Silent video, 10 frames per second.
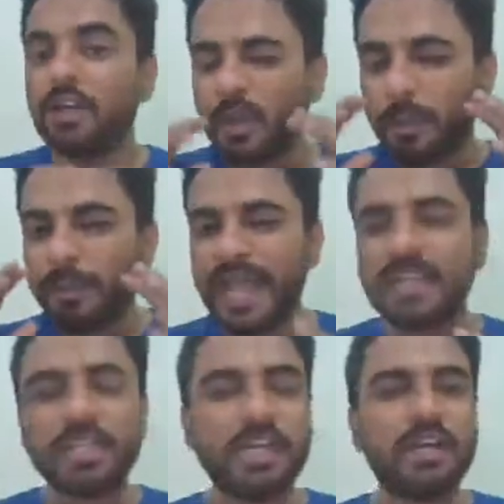so make
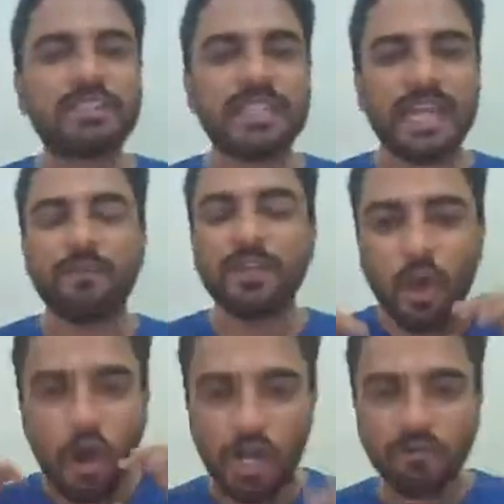sure that you are sitting with
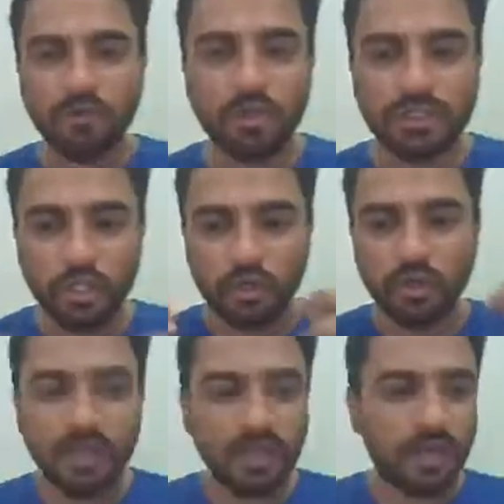all of those you
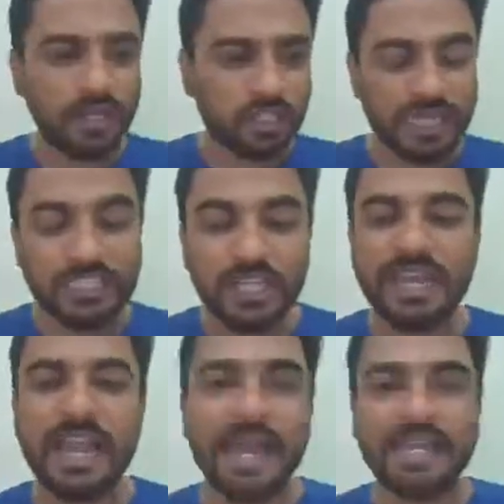know
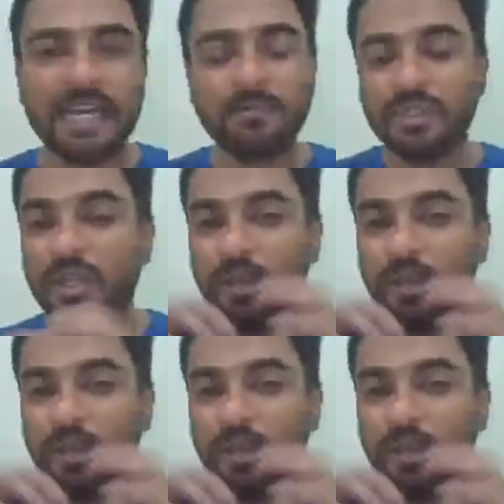stationary items